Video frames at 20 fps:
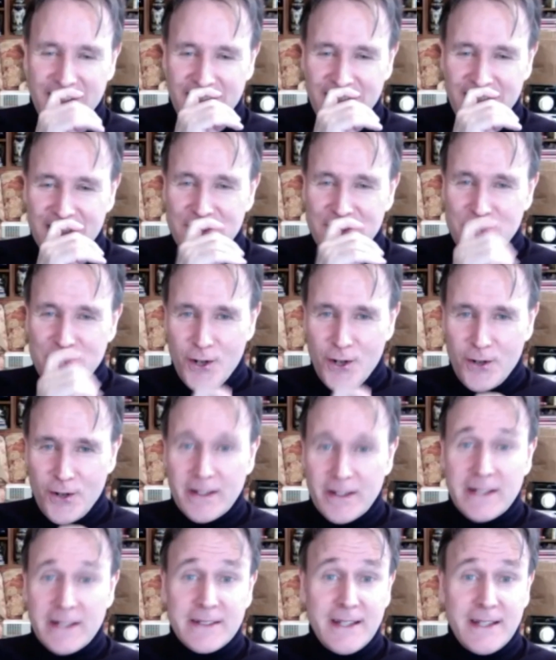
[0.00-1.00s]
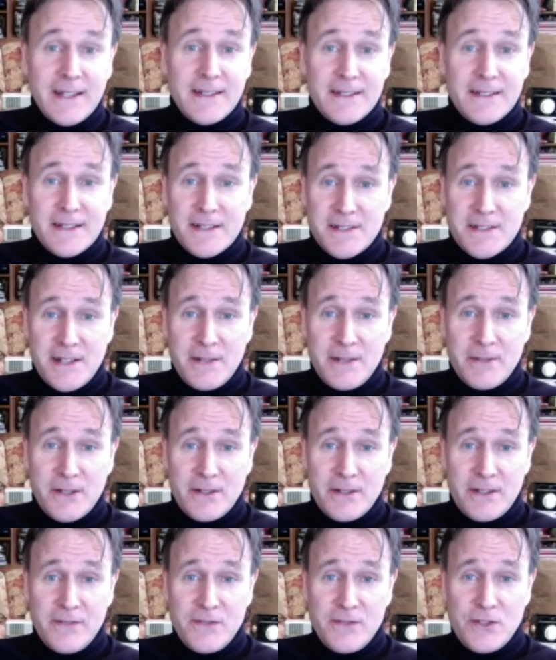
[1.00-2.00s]
Let's go. And then Silvio,
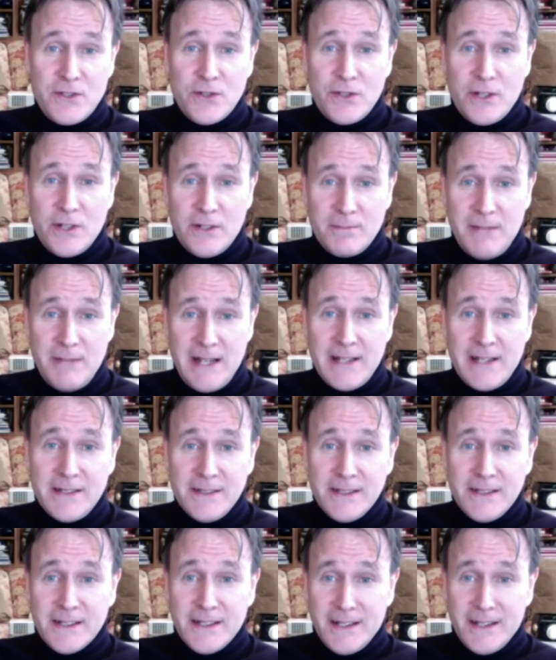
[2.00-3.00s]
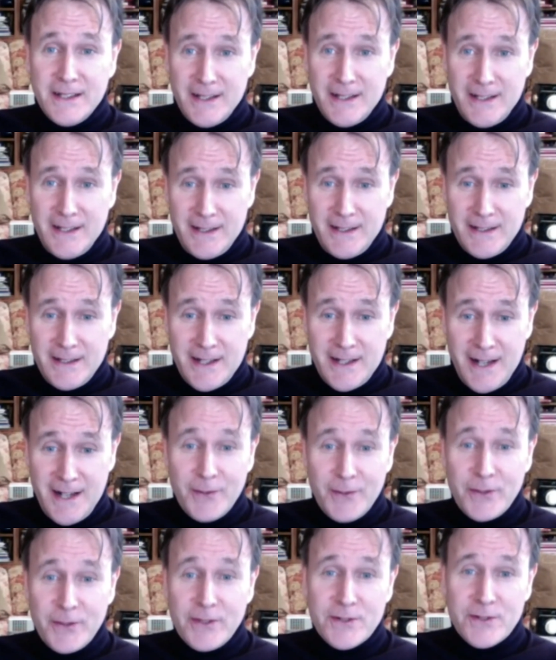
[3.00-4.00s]
if you don't mind,
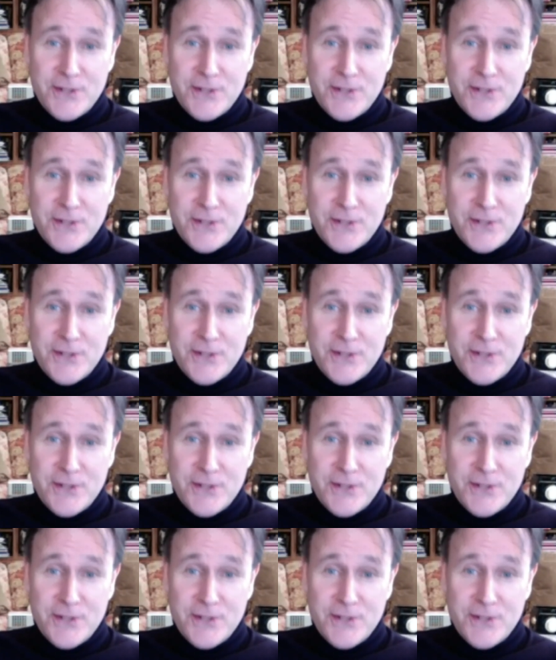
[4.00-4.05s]
Claudio